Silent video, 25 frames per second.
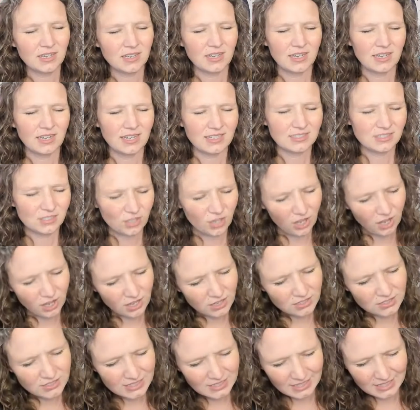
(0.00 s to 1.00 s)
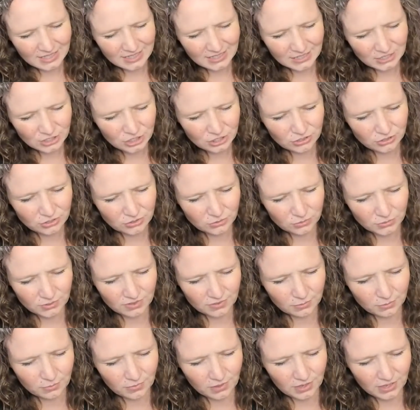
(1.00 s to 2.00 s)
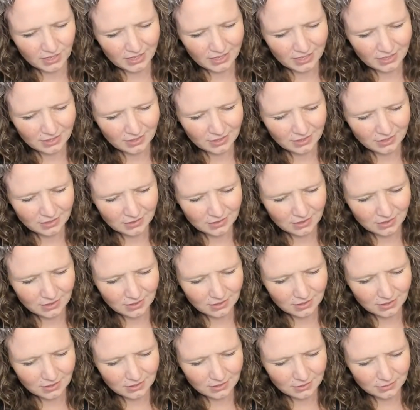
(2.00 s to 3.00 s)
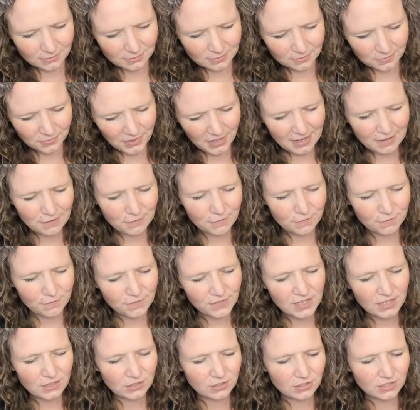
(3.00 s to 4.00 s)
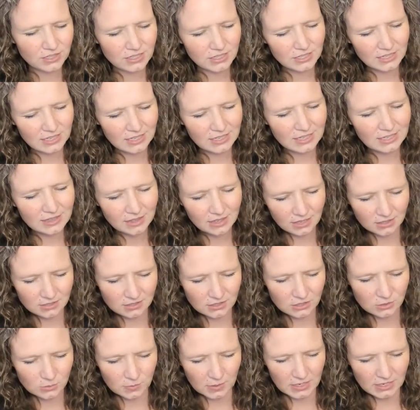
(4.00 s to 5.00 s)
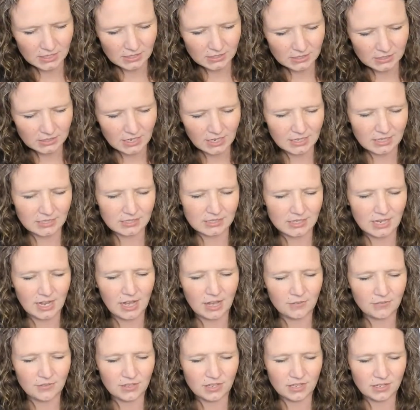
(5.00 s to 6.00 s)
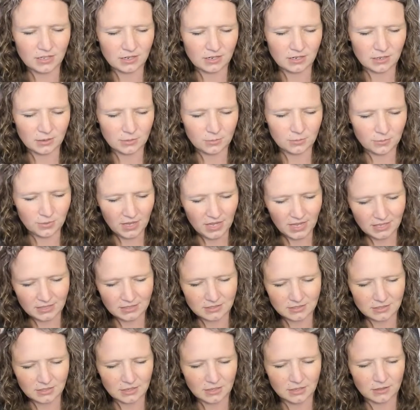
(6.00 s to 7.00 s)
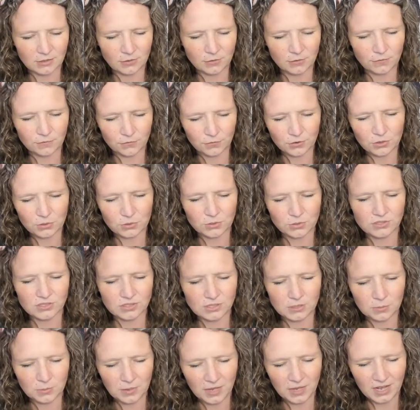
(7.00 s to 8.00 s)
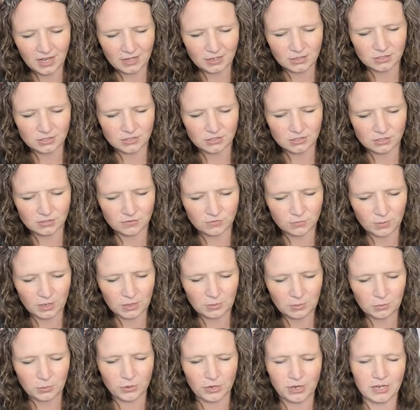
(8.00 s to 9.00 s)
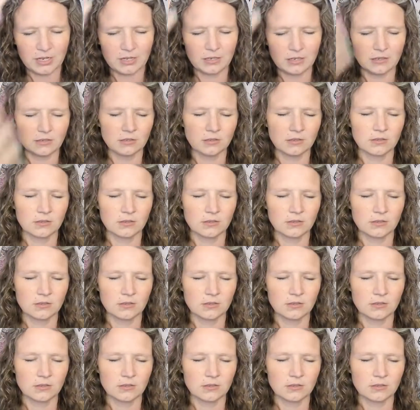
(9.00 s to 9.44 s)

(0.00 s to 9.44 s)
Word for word: it's causing issues with my uh, i feel it in that space as having an impact in the frequency patterns of my brain